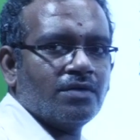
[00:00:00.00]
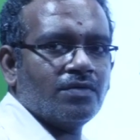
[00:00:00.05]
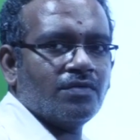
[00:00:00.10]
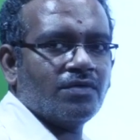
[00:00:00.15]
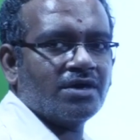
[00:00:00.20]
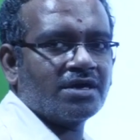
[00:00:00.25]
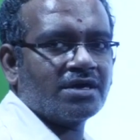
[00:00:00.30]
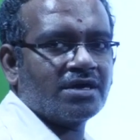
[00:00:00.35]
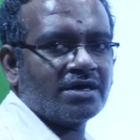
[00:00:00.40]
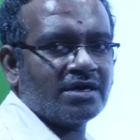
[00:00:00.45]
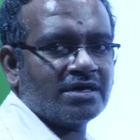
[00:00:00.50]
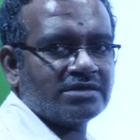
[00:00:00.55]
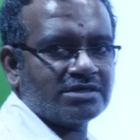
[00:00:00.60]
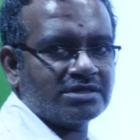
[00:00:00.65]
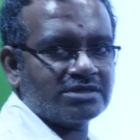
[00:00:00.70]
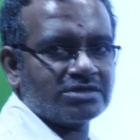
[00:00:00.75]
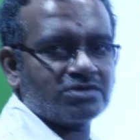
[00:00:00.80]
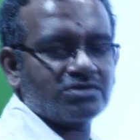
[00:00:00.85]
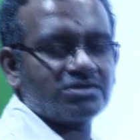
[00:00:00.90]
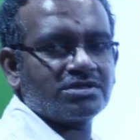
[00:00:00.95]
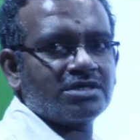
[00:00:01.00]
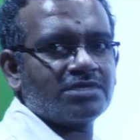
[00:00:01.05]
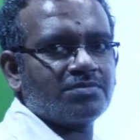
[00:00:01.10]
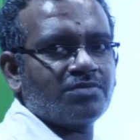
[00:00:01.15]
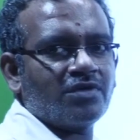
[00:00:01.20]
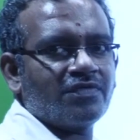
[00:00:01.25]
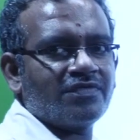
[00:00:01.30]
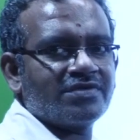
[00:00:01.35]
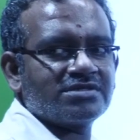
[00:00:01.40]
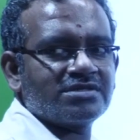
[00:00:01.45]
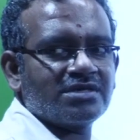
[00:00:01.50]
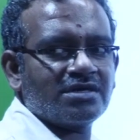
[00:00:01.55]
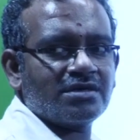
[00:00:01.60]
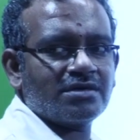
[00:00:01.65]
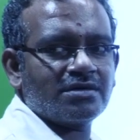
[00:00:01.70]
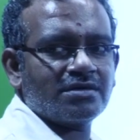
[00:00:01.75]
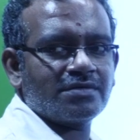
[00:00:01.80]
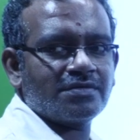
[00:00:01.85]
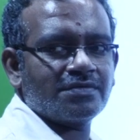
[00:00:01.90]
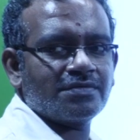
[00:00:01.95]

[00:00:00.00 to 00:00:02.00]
working as Associate Professor